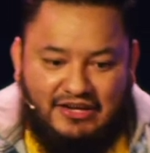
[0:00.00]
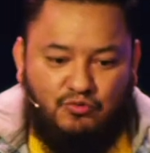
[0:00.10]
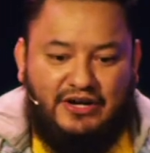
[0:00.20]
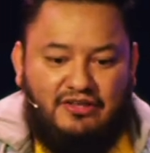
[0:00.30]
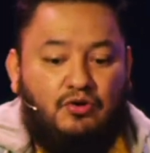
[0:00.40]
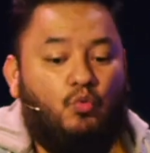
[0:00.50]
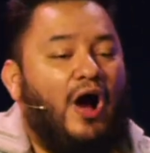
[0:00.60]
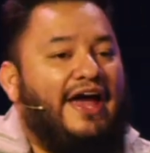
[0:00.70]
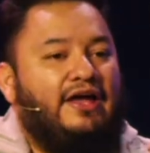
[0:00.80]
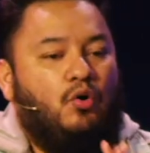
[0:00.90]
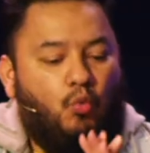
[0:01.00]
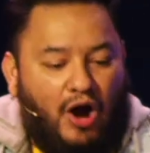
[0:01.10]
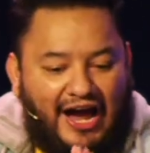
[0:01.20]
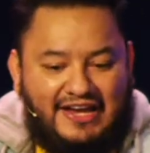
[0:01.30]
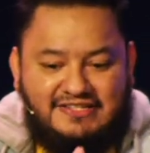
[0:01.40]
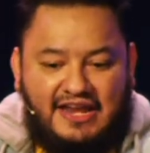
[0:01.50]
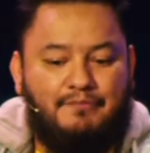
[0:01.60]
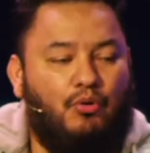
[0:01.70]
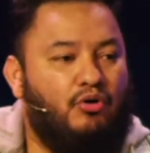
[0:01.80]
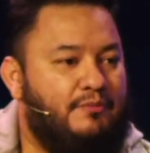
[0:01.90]
rid of the, why? Why is that
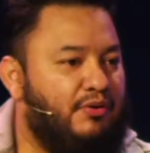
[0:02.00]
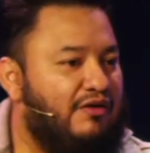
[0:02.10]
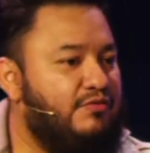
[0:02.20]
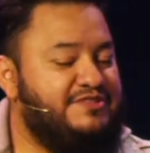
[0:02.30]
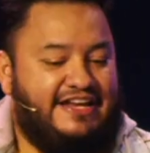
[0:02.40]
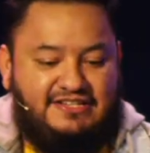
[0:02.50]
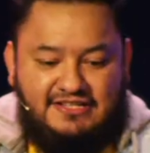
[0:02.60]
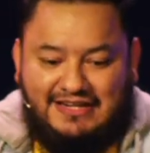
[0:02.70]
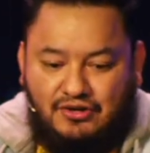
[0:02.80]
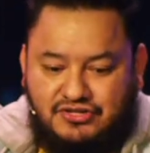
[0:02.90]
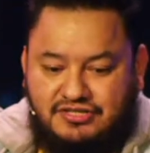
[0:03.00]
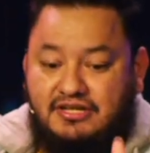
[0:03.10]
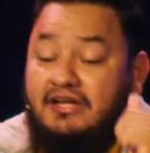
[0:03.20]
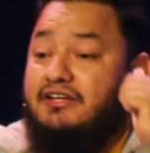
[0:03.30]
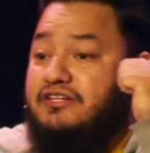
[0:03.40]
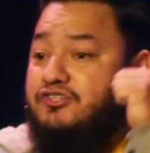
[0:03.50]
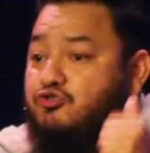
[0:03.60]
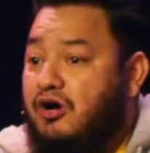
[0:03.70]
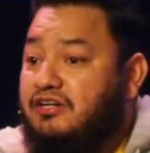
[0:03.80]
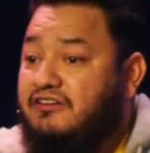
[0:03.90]
important? Proverbs 18 tells us,
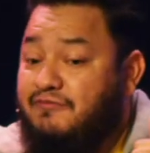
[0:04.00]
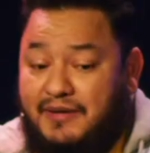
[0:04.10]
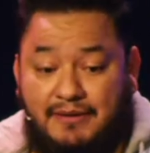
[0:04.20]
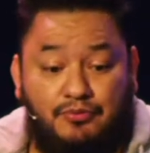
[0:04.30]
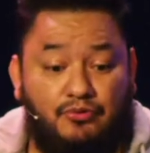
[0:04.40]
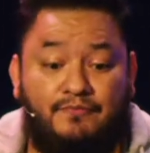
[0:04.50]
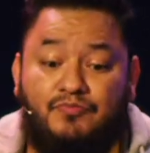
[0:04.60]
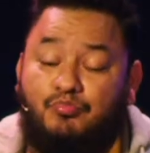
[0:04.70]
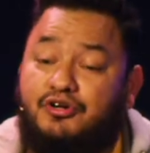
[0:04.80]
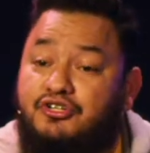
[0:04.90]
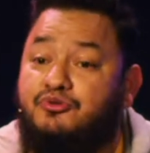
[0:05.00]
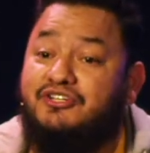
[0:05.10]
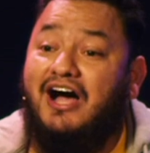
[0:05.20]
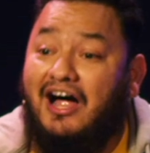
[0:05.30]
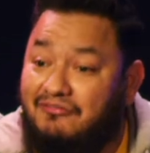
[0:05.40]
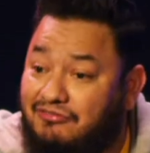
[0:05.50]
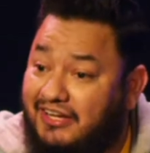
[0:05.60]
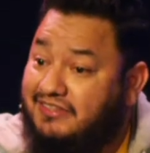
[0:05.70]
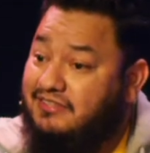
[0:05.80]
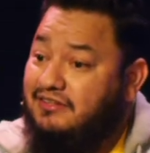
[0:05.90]
destructive people produce
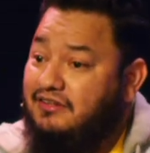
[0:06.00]
conflict.